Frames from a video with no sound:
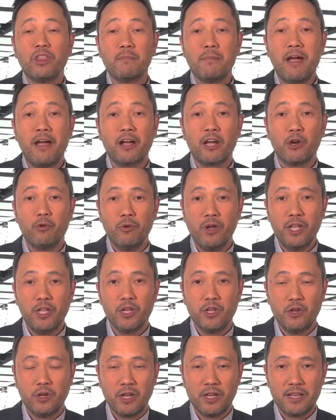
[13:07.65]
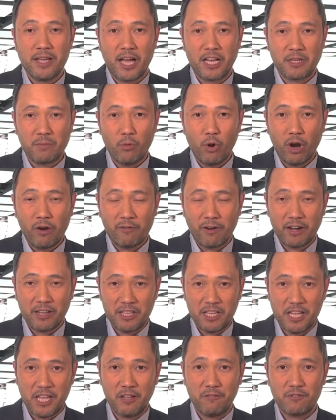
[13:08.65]
American region. You can catch more of our
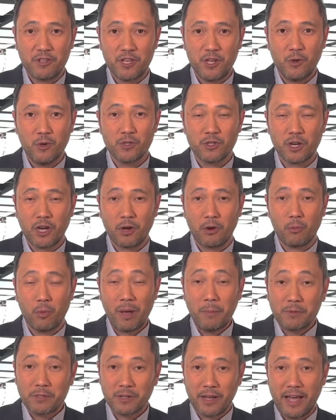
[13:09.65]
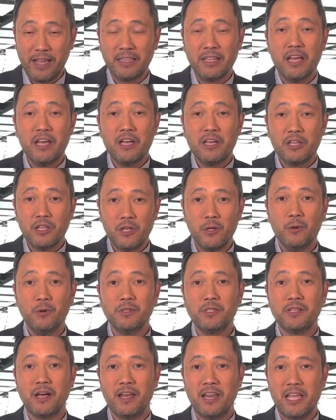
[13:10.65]
TFC News on our website,
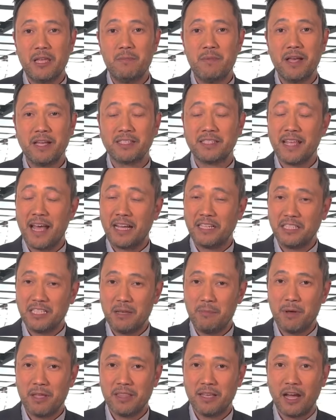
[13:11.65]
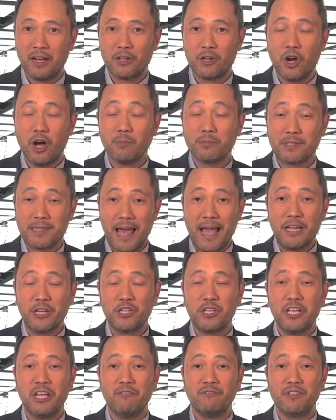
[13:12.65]

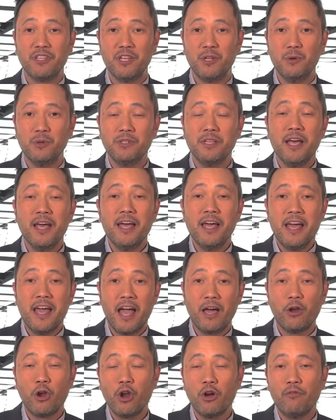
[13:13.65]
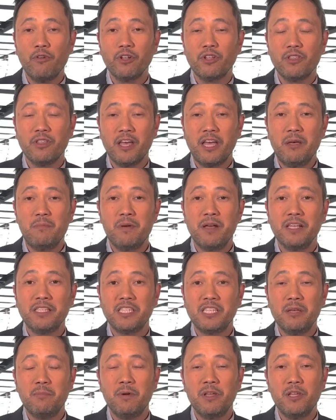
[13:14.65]
news.abs-cbn.com/TFC News. Head on over to the
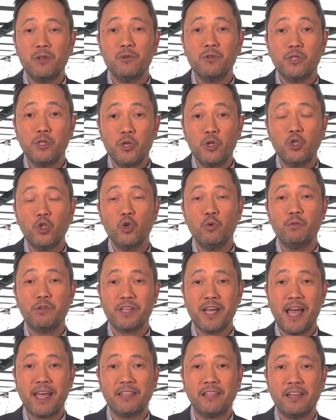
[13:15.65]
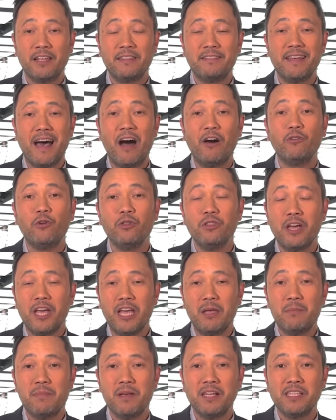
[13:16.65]
ABS-CBN News YouTube channel and download the
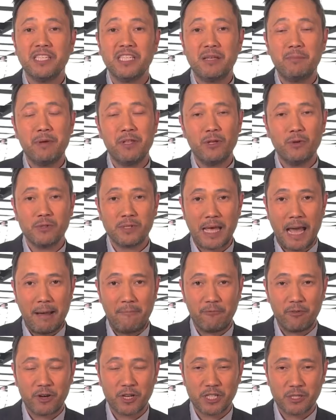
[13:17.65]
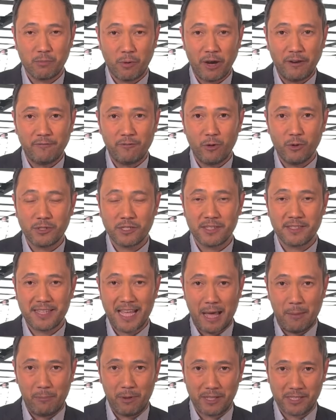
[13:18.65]
ABS-CBN News app for your smartphones and
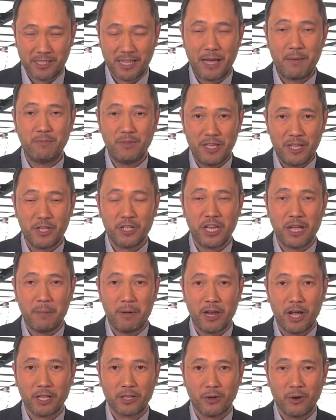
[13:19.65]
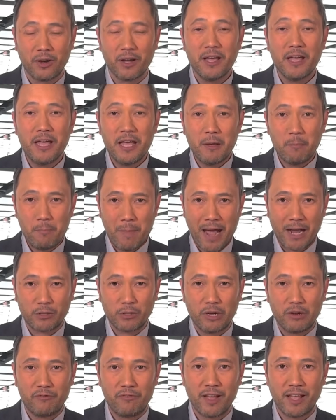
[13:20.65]
tablets. I'm T.J. Manotok, back to
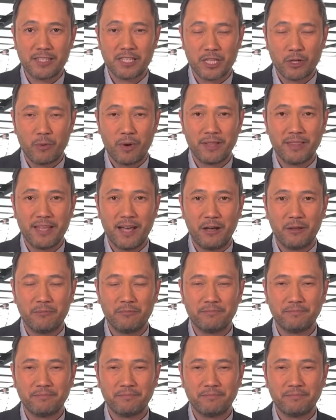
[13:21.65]
your friends at the Rundown.